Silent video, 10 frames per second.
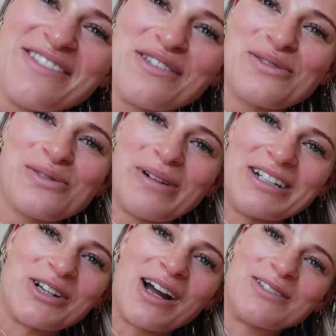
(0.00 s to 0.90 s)
This was my
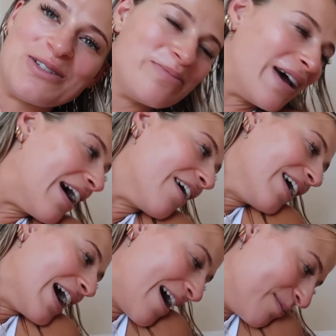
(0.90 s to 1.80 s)
childhood bear I
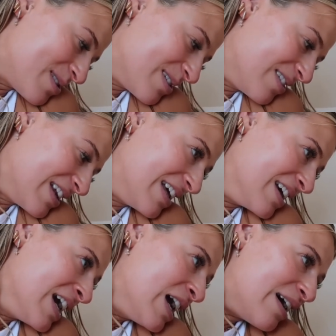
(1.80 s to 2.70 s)

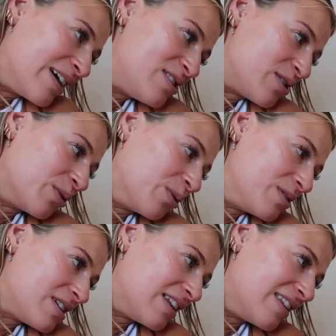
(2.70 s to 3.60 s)
absolutely
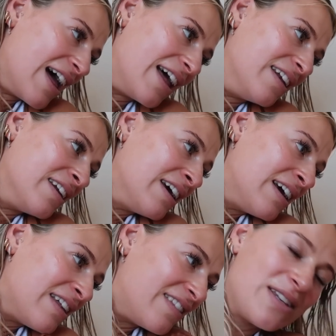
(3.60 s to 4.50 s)
adored. And then
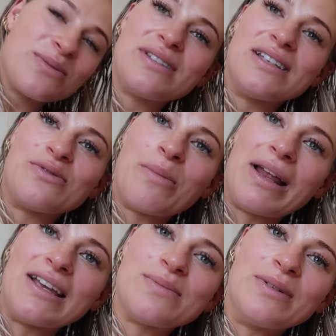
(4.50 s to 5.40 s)
this was his
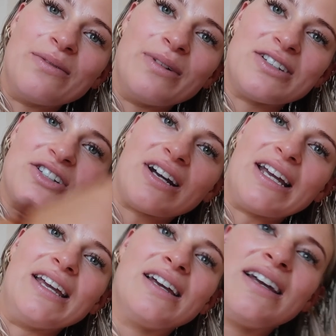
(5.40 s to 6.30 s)
replacement, which I